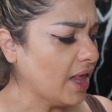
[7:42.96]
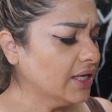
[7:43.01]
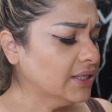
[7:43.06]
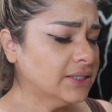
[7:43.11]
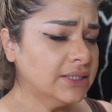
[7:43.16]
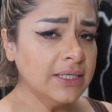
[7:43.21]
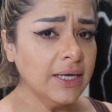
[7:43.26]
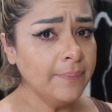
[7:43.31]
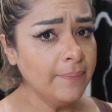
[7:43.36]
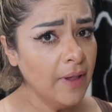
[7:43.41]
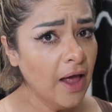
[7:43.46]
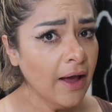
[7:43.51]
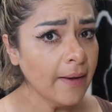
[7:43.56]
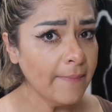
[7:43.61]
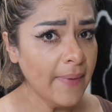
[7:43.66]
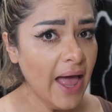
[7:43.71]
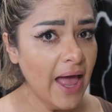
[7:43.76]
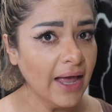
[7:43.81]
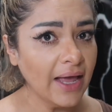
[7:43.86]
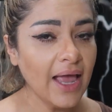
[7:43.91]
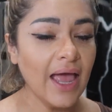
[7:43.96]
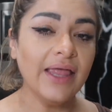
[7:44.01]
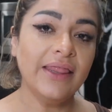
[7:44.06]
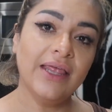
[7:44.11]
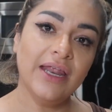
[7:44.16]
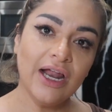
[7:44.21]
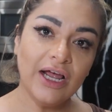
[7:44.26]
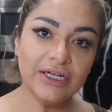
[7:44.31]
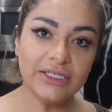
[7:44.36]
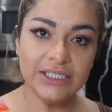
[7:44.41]
Ziploc bag, and
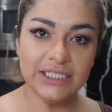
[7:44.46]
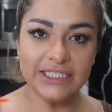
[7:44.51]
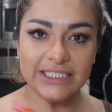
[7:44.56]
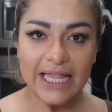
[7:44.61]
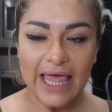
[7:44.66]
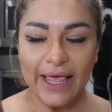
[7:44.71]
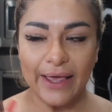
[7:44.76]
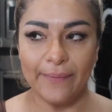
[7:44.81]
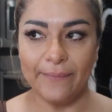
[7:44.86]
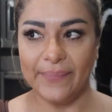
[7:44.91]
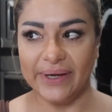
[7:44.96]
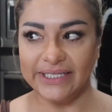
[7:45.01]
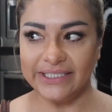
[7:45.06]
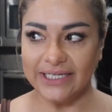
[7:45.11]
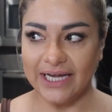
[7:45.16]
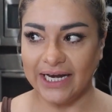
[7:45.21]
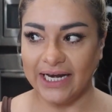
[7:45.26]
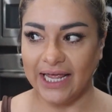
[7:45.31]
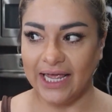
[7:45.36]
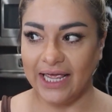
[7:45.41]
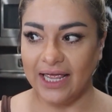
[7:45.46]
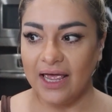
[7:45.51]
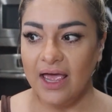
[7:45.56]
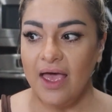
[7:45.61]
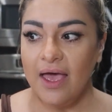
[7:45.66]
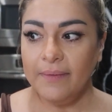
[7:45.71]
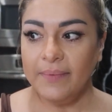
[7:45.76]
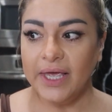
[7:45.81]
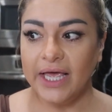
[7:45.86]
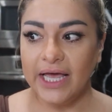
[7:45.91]
then I'll just like munch on it.
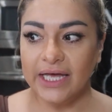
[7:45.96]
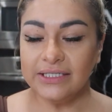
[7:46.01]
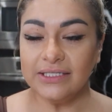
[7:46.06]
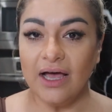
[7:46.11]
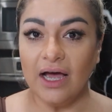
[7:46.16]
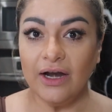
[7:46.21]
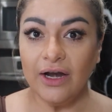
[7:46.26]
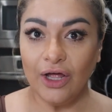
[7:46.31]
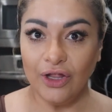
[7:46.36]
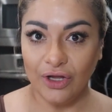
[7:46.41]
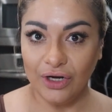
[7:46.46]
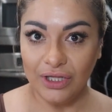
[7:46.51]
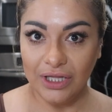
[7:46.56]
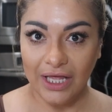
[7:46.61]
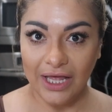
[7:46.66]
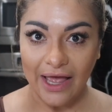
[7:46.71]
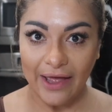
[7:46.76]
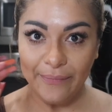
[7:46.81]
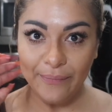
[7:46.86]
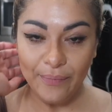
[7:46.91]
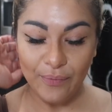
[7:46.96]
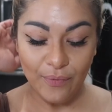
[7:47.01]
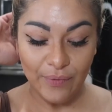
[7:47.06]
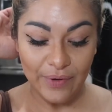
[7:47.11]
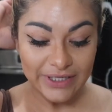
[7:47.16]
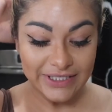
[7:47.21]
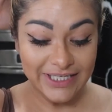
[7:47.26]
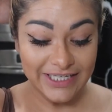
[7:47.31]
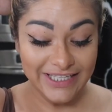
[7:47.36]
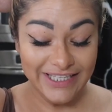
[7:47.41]
Because another thing I
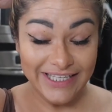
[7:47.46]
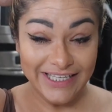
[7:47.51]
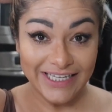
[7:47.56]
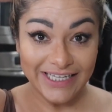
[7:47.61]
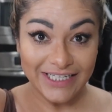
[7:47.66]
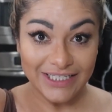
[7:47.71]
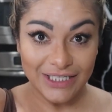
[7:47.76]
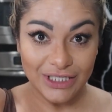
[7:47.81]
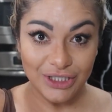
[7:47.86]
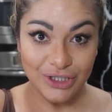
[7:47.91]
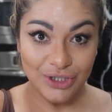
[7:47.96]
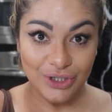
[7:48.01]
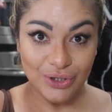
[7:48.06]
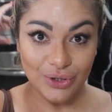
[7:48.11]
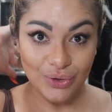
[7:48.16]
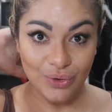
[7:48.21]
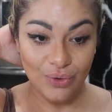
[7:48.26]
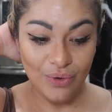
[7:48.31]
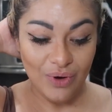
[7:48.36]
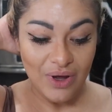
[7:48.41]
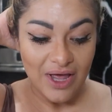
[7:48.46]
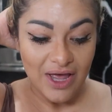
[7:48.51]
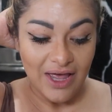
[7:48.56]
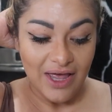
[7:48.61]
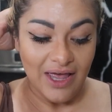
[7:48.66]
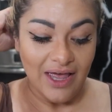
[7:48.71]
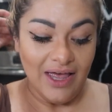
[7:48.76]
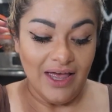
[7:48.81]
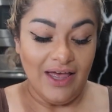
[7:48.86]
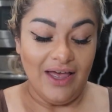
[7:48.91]
was addicted to
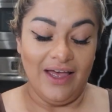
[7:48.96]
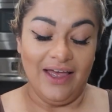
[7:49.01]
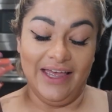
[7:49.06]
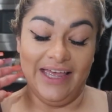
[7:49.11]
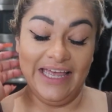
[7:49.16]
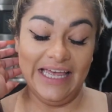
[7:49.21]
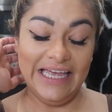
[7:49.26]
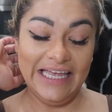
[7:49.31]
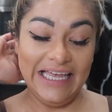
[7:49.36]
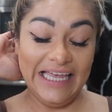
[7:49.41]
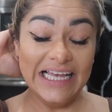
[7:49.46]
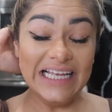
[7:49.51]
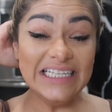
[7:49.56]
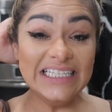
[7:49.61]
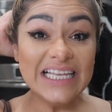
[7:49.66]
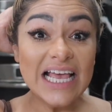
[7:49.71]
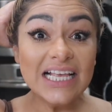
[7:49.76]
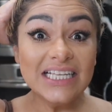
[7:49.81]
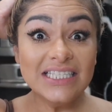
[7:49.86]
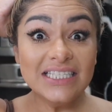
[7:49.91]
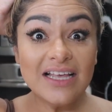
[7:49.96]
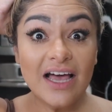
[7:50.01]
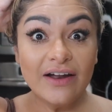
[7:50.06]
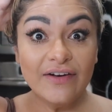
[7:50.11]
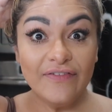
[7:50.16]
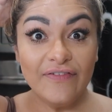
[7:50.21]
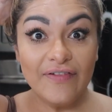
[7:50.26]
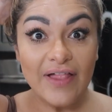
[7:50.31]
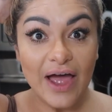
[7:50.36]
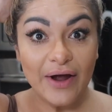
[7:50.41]
is
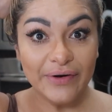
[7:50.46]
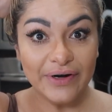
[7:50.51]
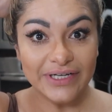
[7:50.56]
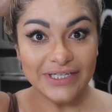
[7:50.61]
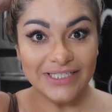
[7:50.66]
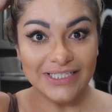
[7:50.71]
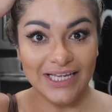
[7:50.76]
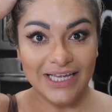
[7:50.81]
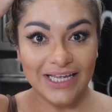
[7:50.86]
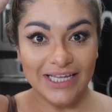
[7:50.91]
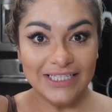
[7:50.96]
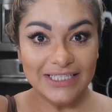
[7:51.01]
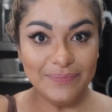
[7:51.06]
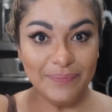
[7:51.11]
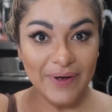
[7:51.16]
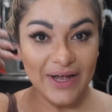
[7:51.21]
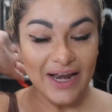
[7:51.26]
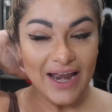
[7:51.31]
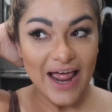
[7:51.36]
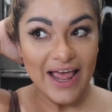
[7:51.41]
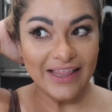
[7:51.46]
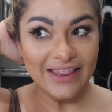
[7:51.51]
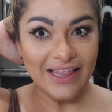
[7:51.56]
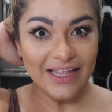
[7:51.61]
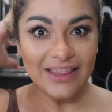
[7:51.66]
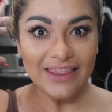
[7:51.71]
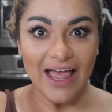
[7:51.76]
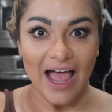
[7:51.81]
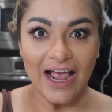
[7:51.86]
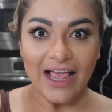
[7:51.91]
sunflower seeds, but like
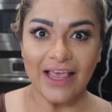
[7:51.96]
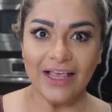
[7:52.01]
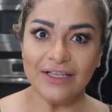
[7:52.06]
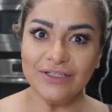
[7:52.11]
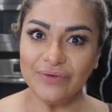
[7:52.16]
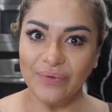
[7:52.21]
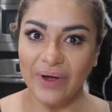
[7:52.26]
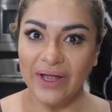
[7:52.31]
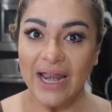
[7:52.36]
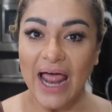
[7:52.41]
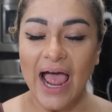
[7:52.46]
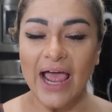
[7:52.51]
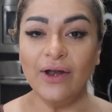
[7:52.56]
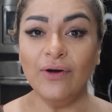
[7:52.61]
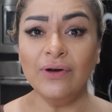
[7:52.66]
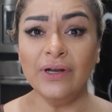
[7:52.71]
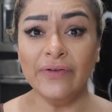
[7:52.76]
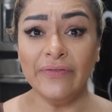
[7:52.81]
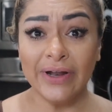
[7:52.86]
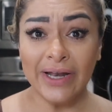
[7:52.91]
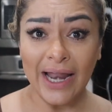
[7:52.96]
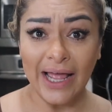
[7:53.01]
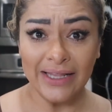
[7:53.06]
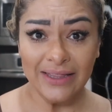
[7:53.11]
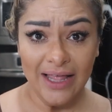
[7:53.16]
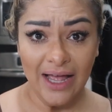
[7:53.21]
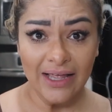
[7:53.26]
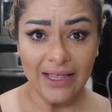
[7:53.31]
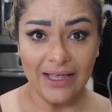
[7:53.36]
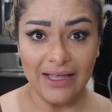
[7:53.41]
the Takis one, I don't even like
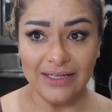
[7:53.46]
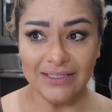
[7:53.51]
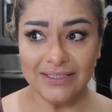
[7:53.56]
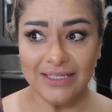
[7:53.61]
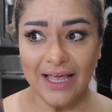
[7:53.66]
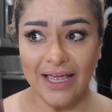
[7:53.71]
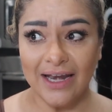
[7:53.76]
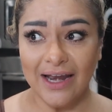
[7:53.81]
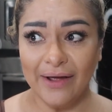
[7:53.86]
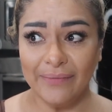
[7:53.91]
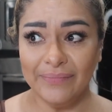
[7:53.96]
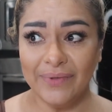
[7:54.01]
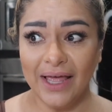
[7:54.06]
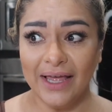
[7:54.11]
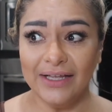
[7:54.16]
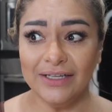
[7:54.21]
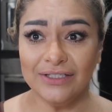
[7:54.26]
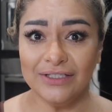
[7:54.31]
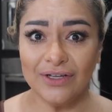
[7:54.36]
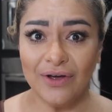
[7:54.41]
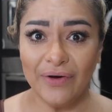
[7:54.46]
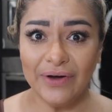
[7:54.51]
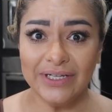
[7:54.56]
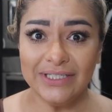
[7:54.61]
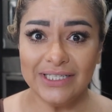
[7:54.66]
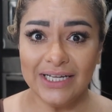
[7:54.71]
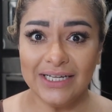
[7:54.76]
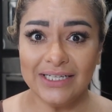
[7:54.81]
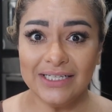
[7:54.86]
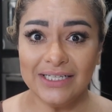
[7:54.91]
Takis, and I'm like so
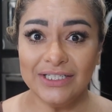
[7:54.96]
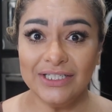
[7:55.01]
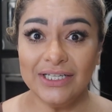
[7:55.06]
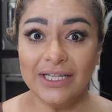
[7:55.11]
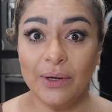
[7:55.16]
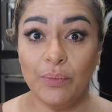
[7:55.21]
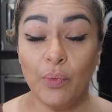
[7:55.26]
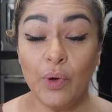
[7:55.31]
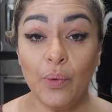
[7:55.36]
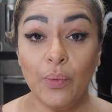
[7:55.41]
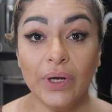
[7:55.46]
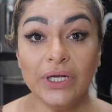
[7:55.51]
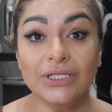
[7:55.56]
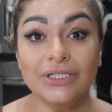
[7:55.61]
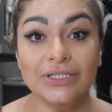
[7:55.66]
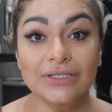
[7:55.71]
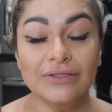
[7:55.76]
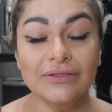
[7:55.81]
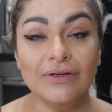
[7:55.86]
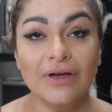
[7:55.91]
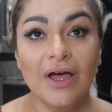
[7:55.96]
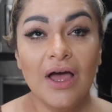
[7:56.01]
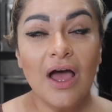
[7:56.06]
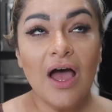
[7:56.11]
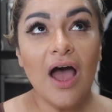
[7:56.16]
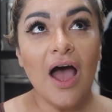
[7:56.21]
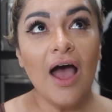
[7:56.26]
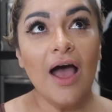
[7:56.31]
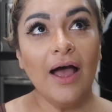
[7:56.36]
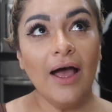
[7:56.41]
addicted to them. We went
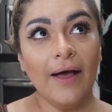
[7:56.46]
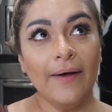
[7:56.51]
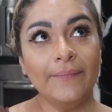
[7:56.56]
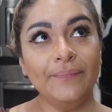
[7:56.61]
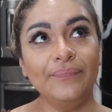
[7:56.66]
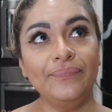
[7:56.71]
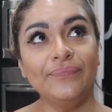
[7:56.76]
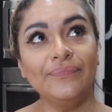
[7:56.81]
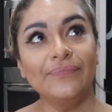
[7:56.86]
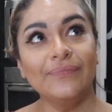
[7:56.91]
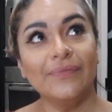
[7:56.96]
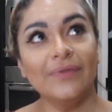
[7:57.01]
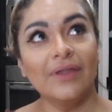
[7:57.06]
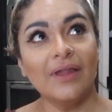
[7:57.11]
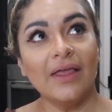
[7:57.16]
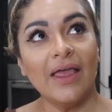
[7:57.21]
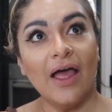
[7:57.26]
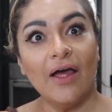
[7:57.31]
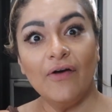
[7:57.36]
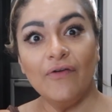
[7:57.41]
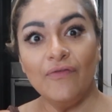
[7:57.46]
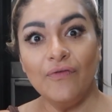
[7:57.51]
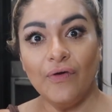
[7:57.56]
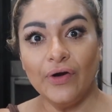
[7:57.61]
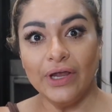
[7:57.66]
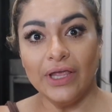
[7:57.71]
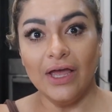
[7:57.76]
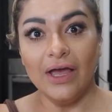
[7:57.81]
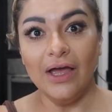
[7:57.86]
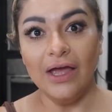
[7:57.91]
to
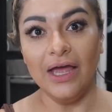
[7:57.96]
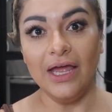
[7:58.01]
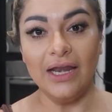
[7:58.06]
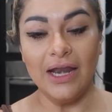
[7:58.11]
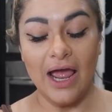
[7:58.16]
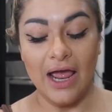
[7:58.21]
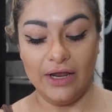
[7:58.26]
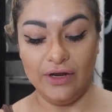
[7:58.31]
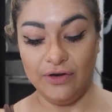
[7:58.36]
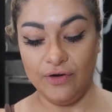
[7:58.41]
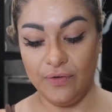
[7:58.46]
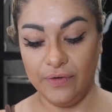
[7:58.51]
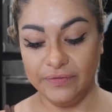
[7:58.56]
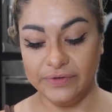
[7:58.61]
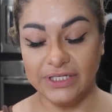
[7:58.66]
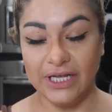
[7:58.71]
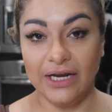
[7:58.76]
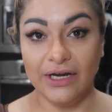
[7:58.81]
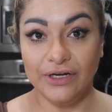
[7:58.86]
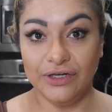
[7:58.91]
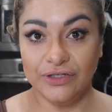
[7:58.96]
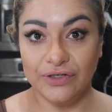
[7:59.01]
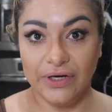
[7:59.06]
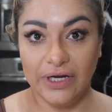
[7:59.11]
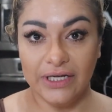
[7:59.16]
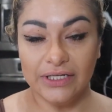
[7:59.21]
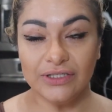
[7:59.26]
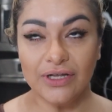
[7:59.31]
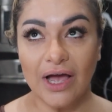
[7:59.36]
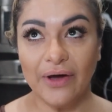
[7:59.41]
California, and I knew I was gonna
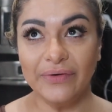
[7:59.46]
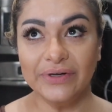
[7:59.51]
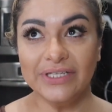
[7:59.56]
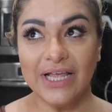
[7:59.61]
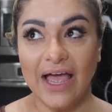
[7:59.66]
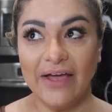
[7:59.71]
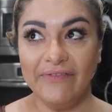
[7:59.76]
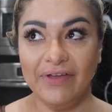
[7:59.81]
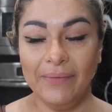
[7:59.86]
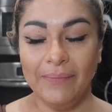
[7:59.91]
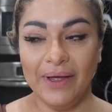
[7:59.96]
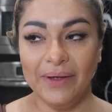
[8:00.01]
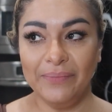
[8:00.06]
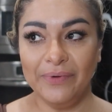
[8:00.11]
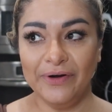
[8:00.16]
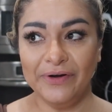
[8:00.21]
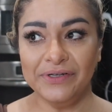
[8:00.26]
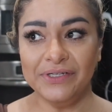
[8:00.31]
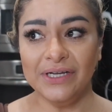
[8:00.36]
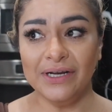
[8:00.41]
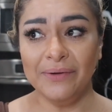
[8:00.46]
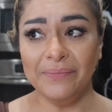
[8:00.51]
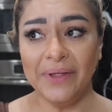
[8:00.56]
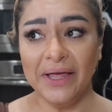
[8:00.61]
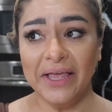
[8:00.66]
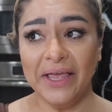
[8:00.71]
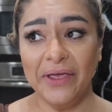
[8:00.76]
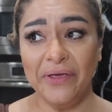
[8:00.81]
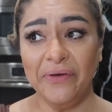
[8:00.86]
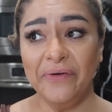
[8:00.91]
drink, so I was having my beers, and I'm
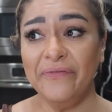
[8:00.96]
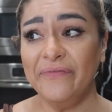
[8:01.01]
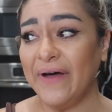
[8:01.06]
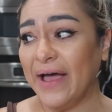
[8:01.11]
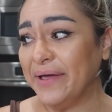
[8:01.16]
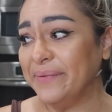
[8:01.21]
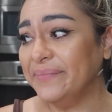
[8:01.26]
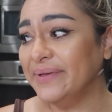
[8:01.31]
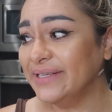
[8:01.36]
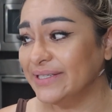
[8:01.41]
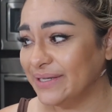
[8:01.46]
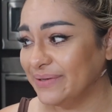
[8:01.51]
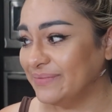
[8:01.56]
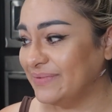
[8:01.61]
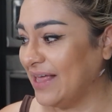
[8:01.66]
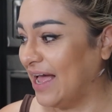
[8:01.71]
like, can you find me some